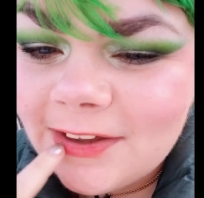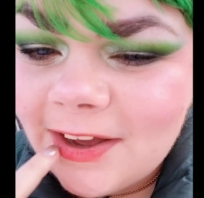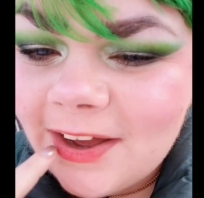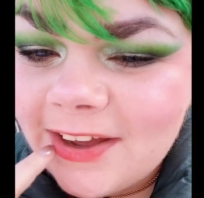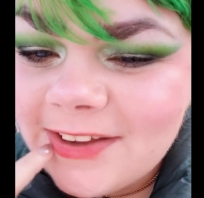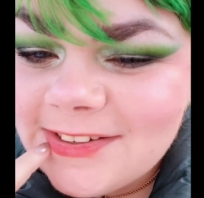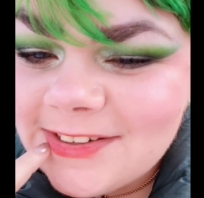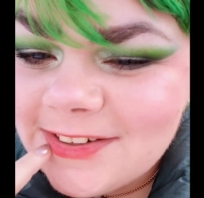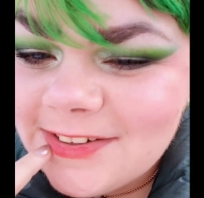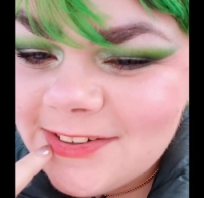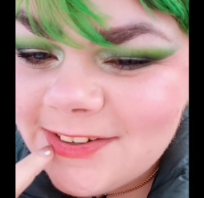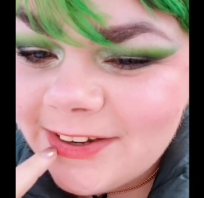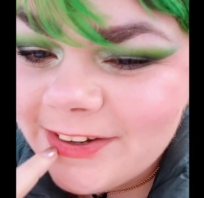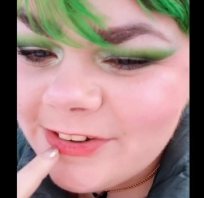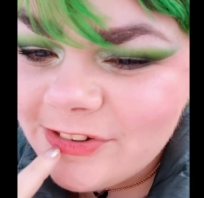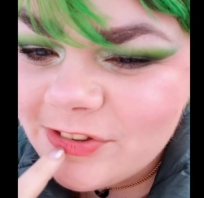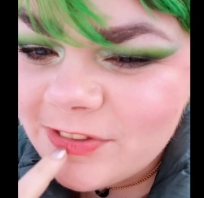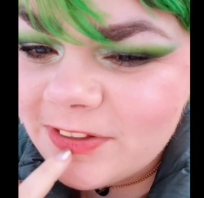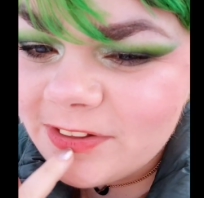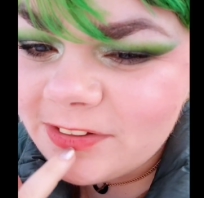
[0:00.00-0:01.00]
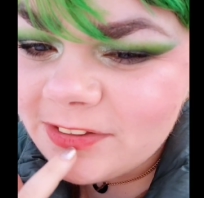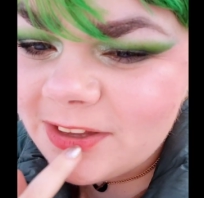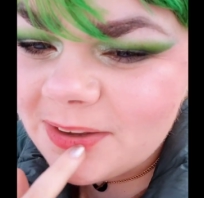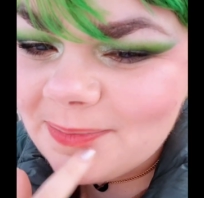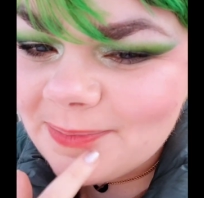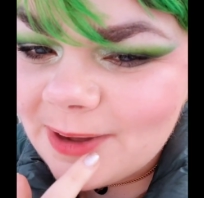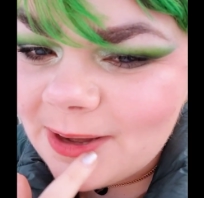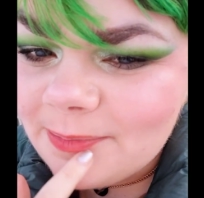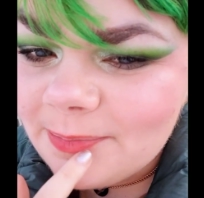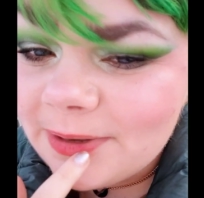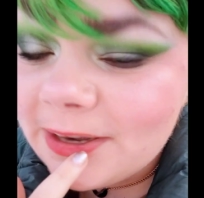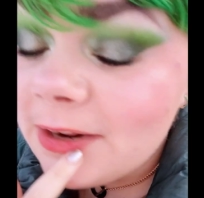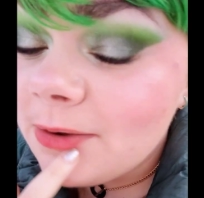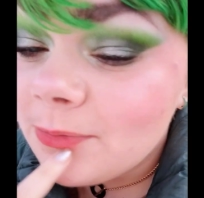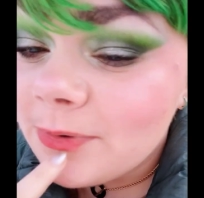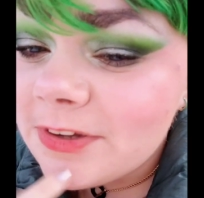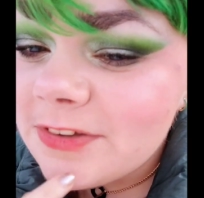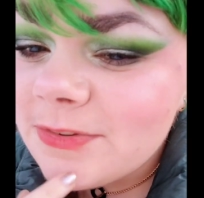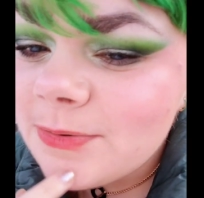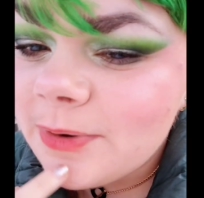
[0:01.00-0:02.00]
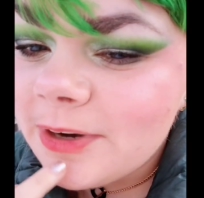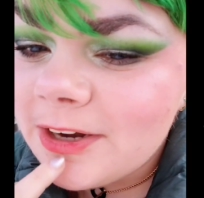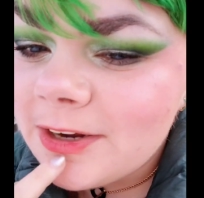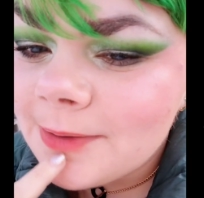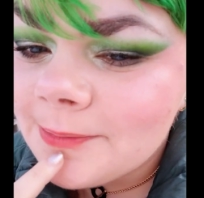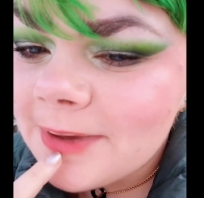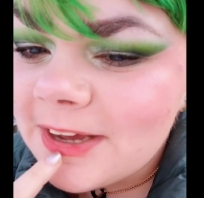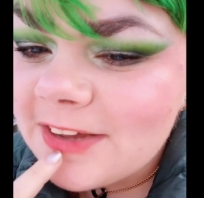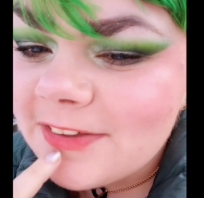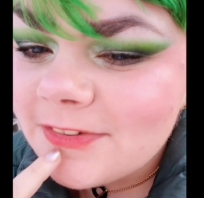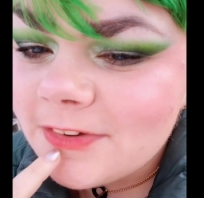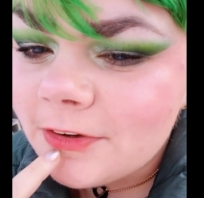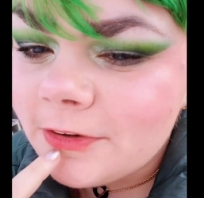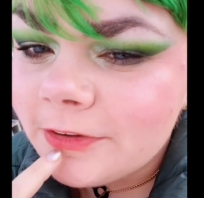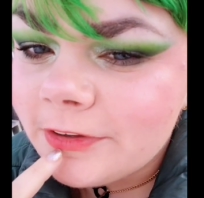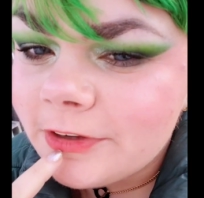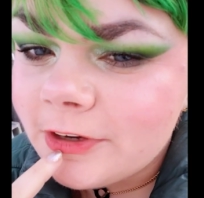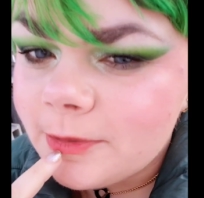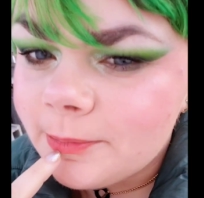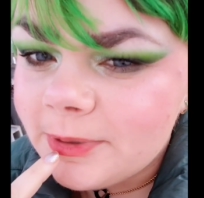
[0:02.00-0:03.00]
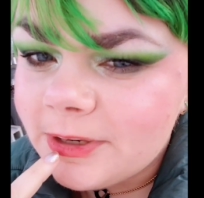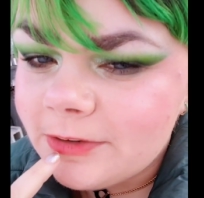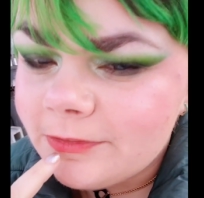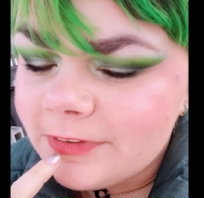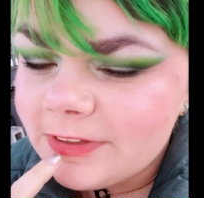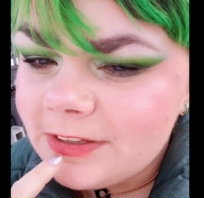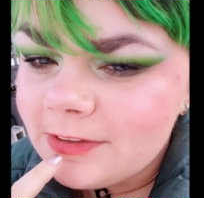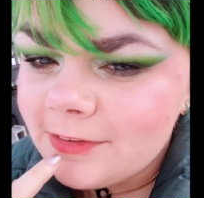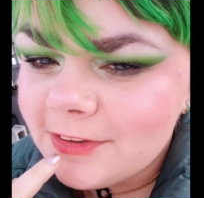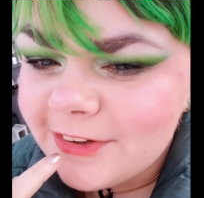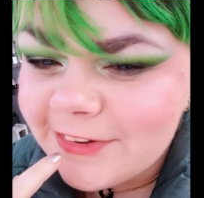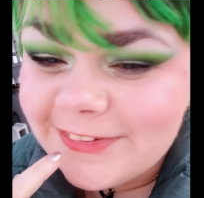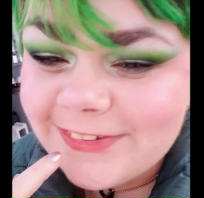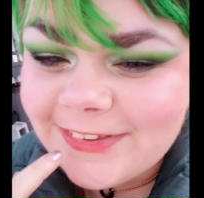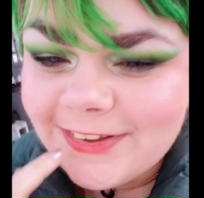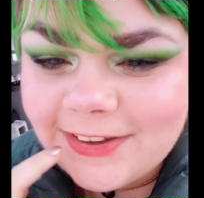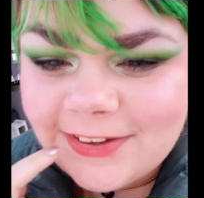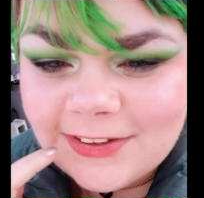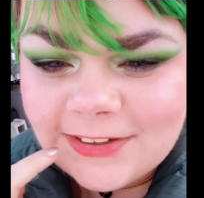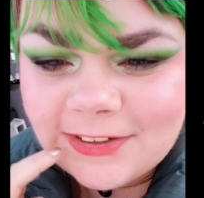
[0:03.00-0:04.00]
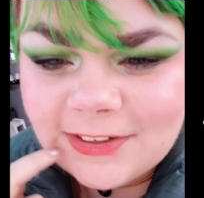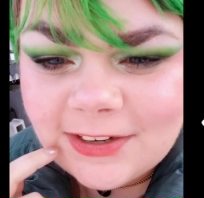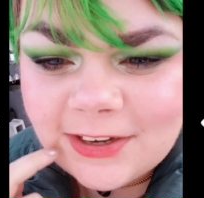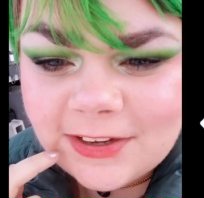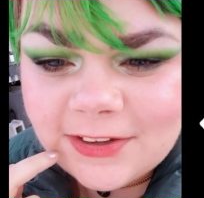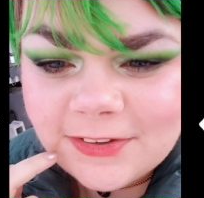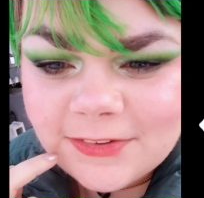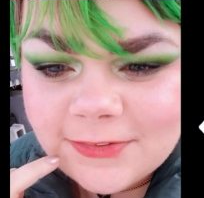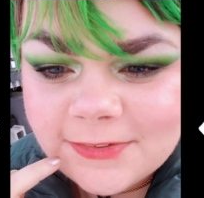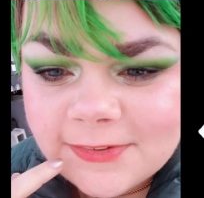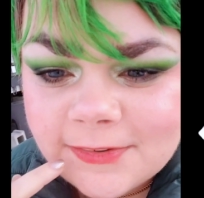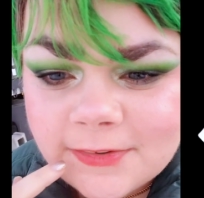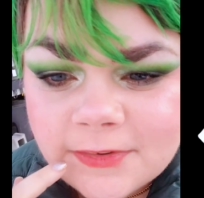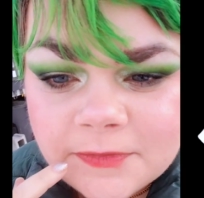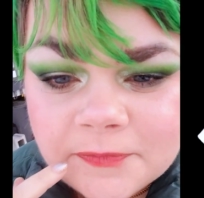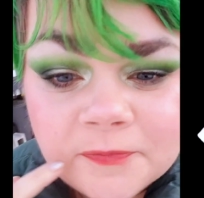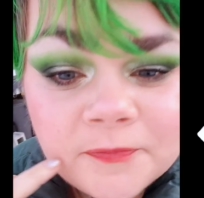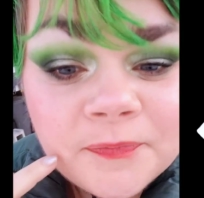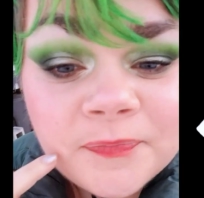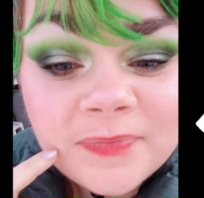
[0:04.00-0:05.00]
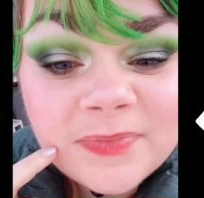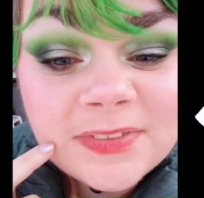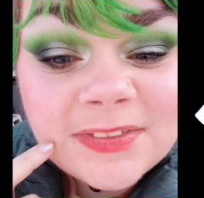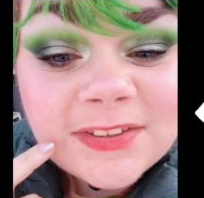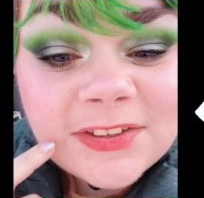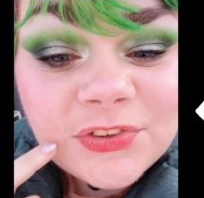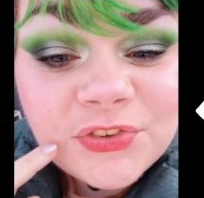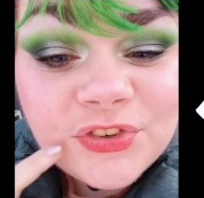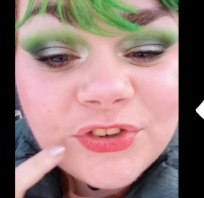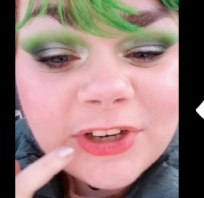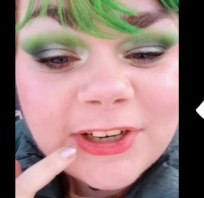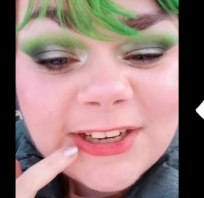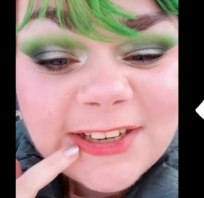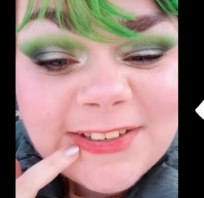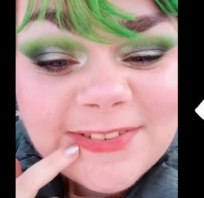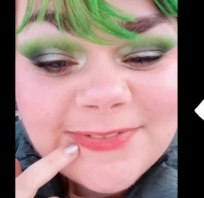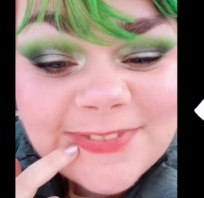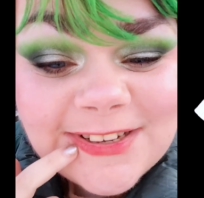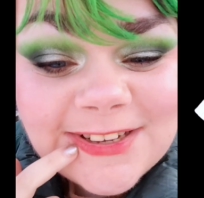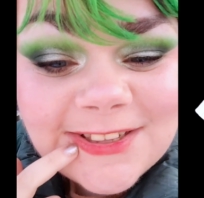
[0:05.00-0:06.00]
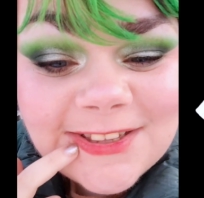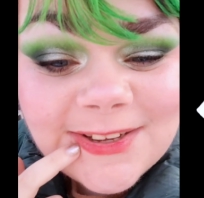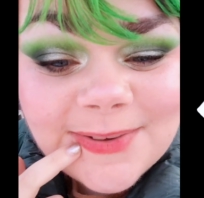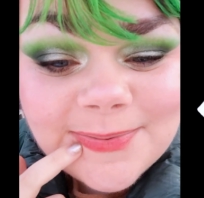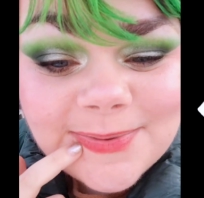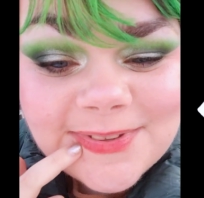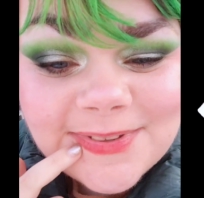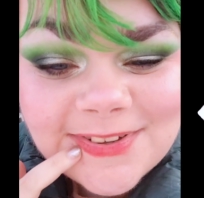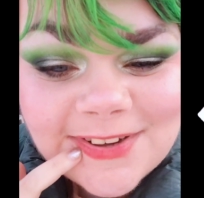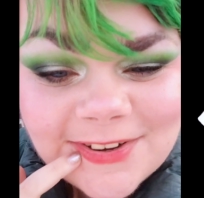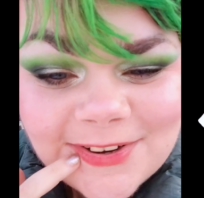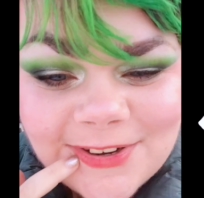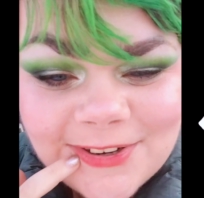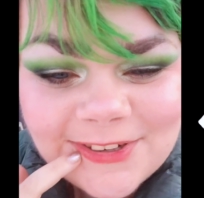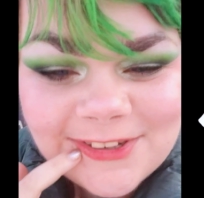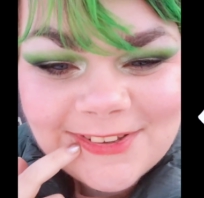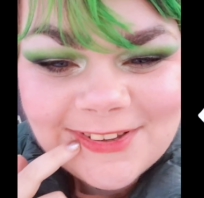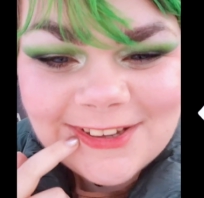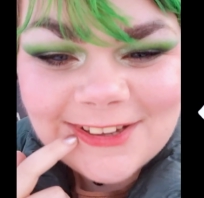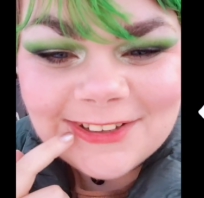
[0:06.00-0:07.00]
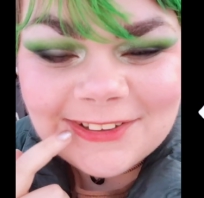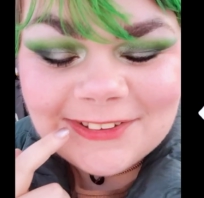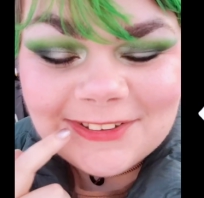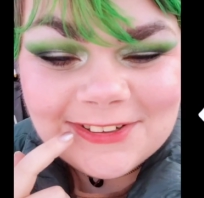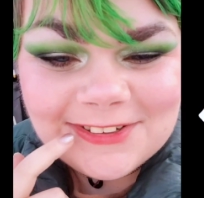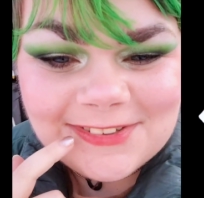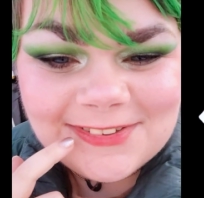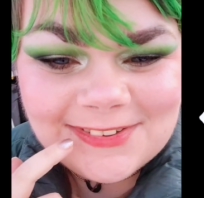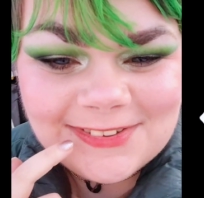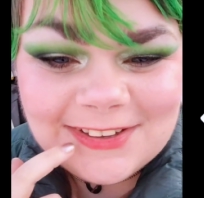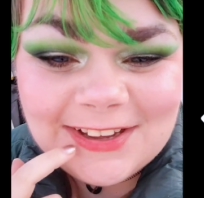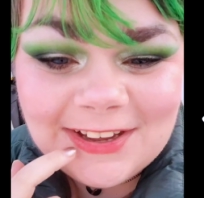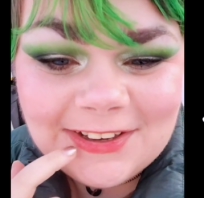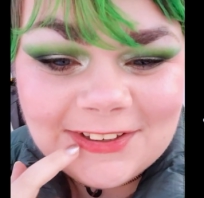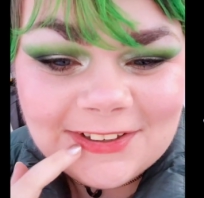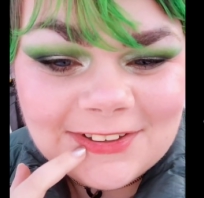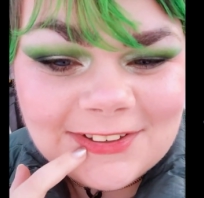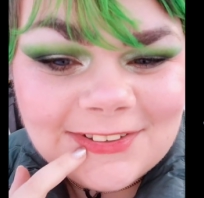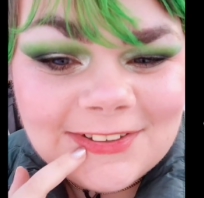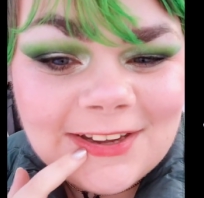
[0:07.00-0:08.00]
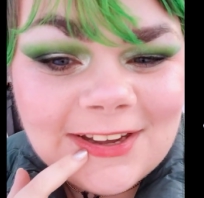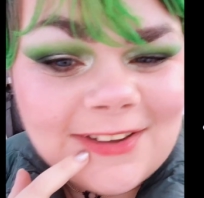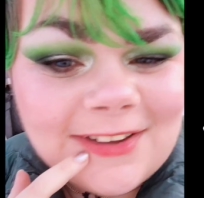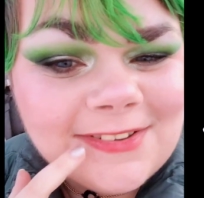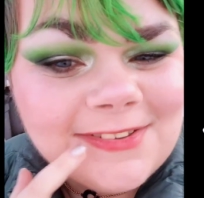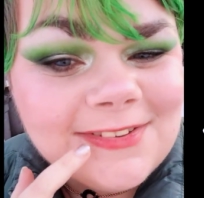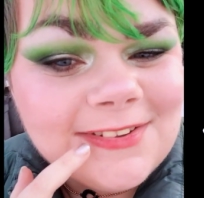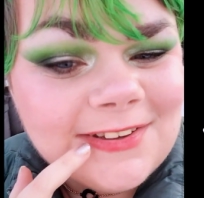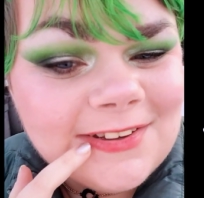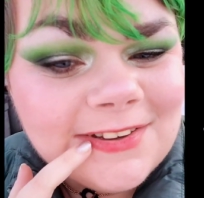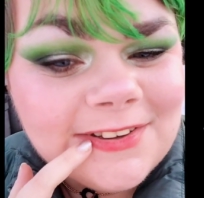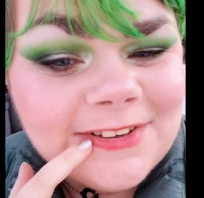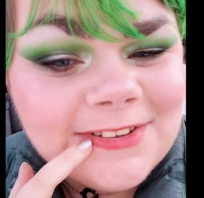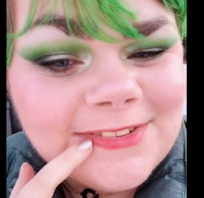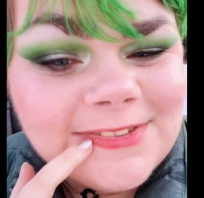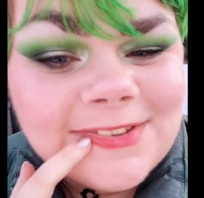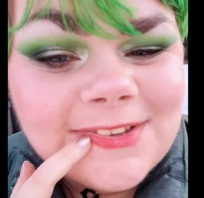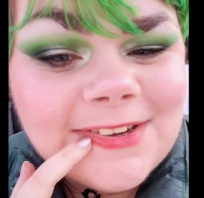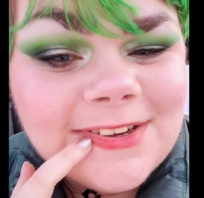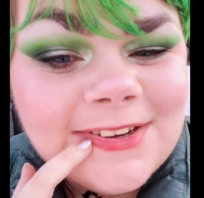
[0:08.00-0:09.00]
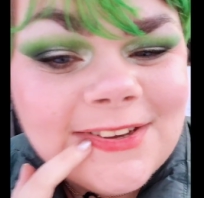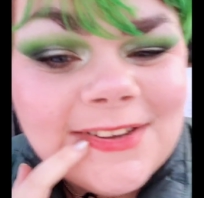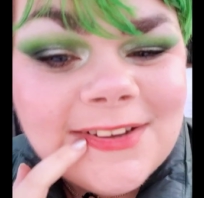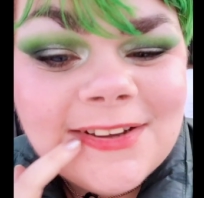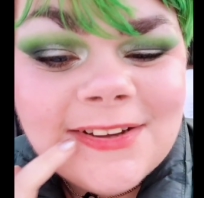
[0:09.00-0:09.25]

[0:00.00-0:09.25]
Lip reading: I didn't touch the lip up, and I was wearing a mask earlier, but it really looks like it has dried my lips out. It looks kind of nasty, honestly.